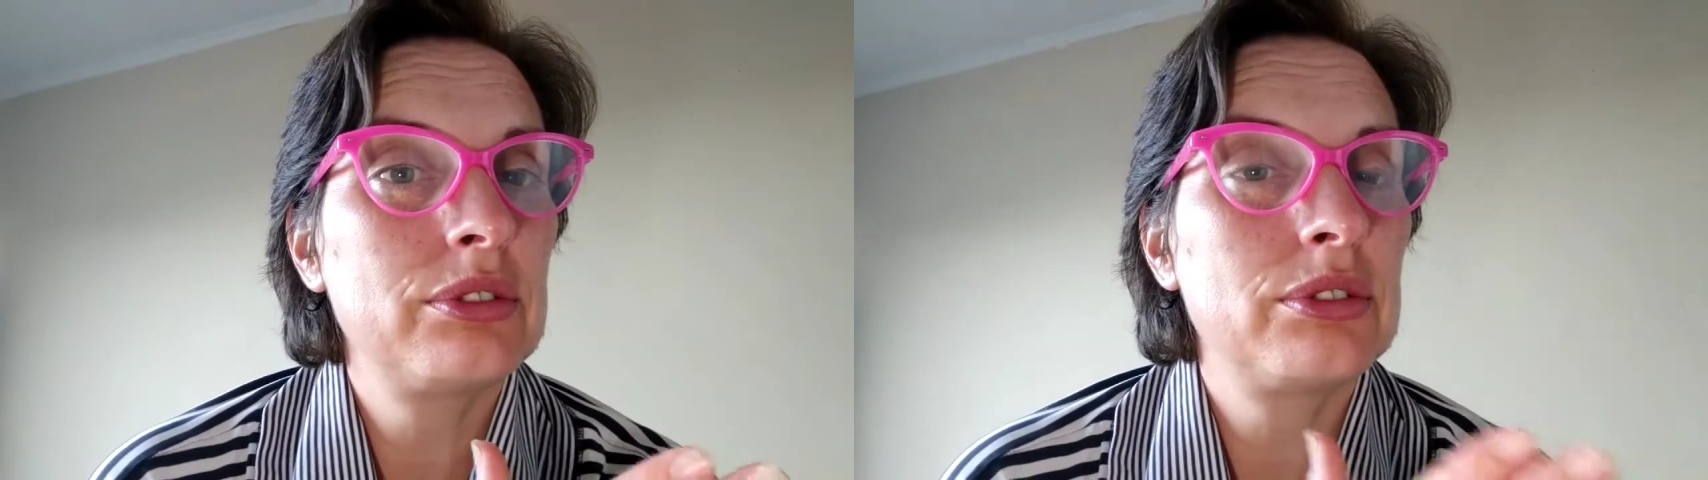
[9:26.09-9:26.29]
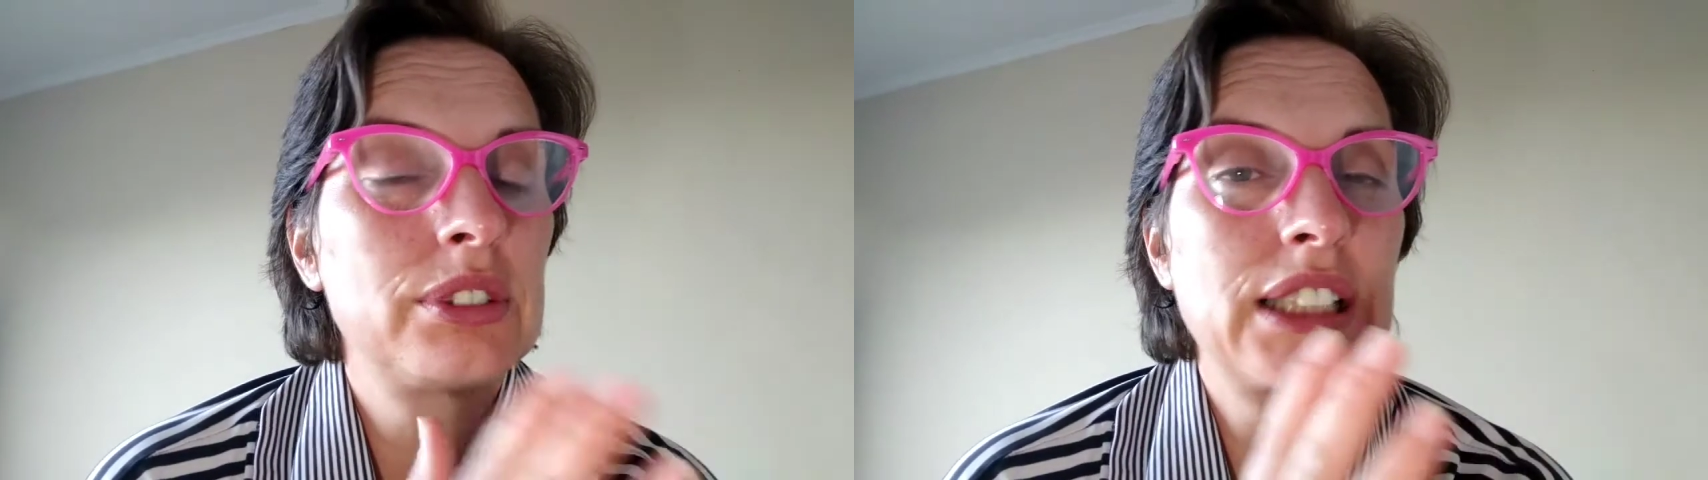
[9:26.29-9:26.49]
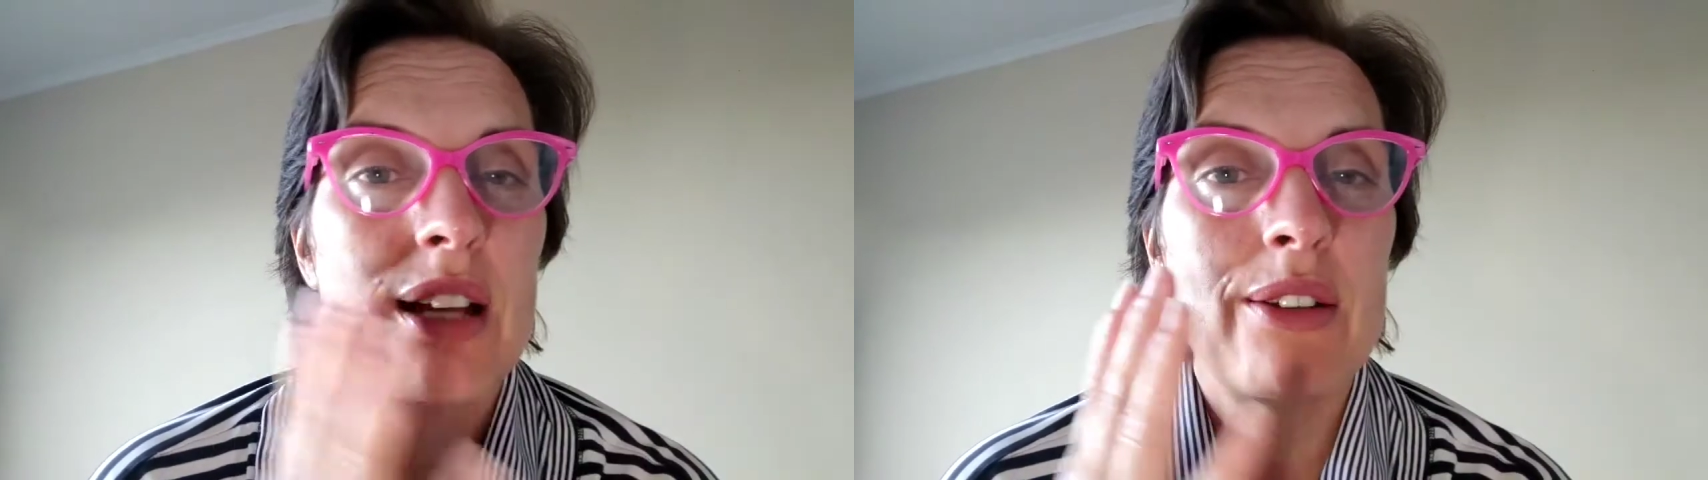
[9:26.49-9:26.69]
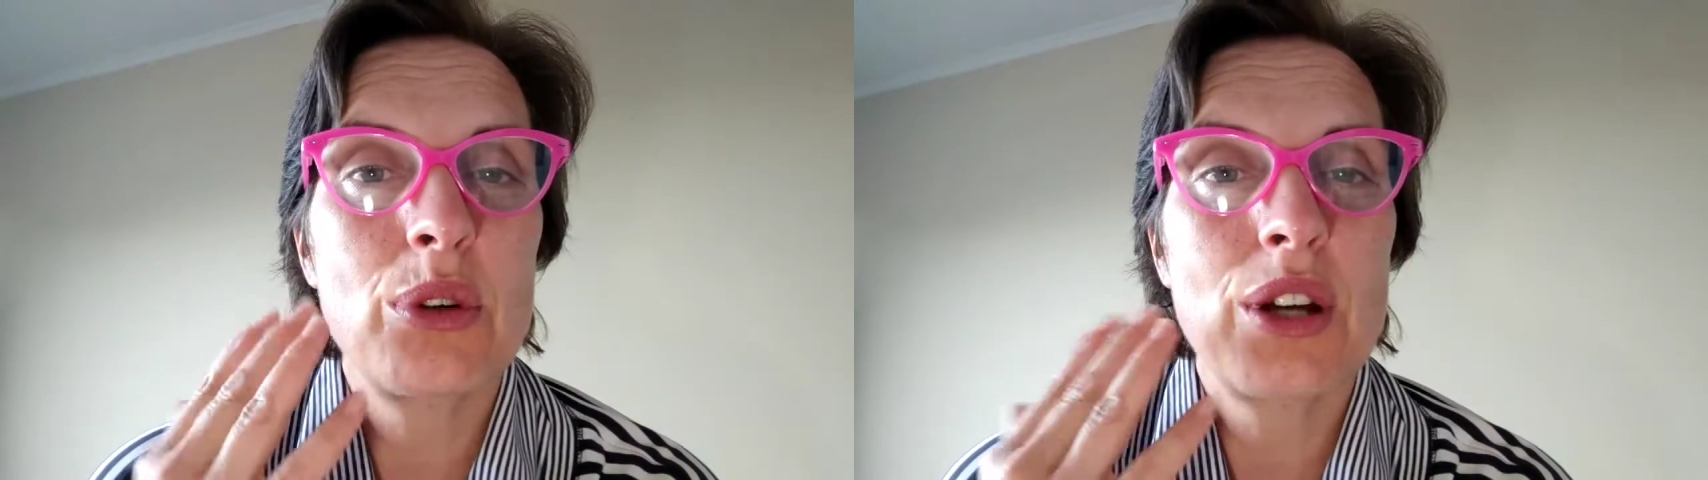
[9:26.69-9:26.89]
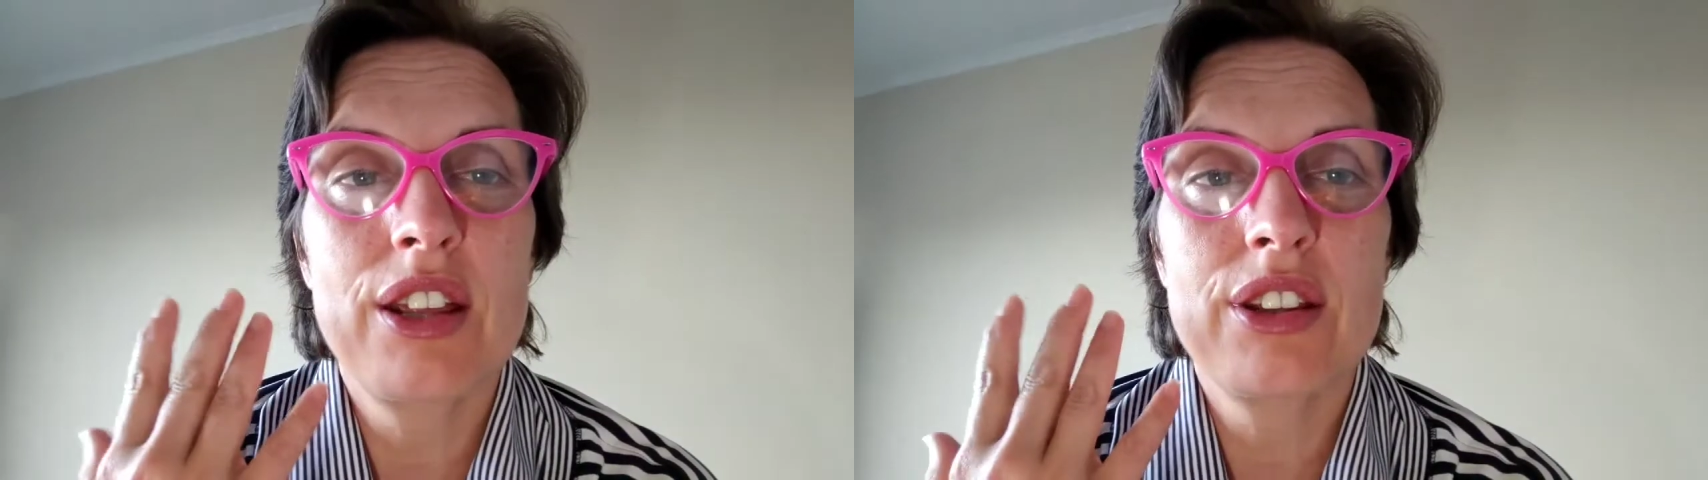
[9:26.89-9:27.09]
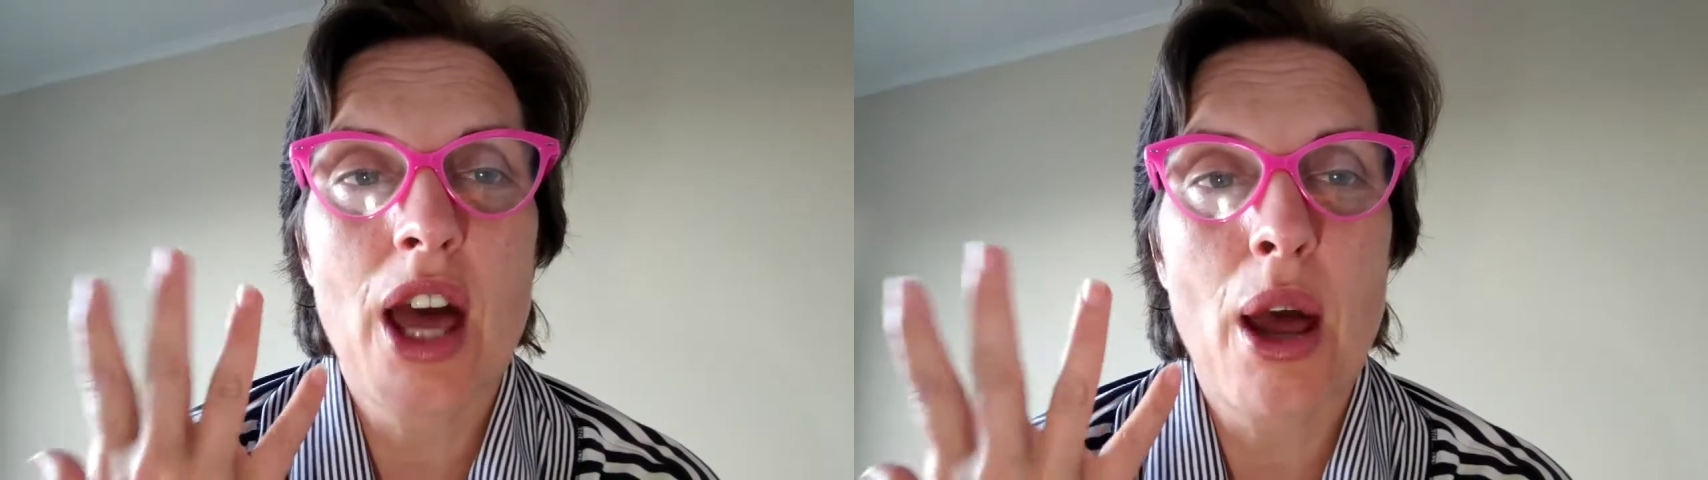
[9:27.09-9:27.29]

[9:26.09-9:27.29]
say with a